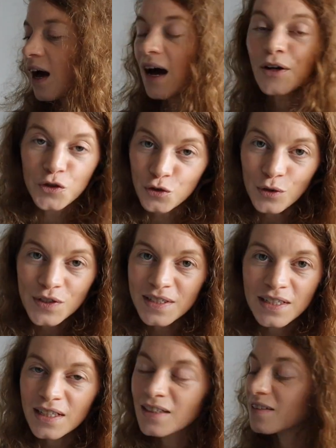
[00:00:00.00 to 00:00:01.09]
I
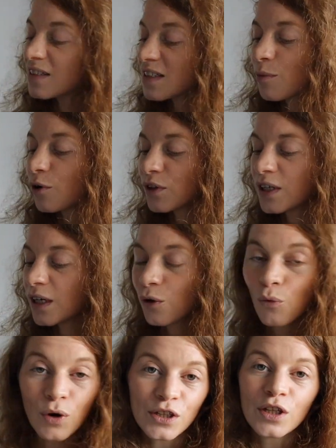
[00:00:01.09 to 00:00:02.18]
trusted this morning
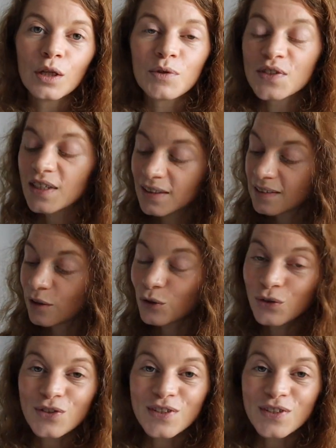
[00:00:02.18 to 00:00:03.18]
100% that I could do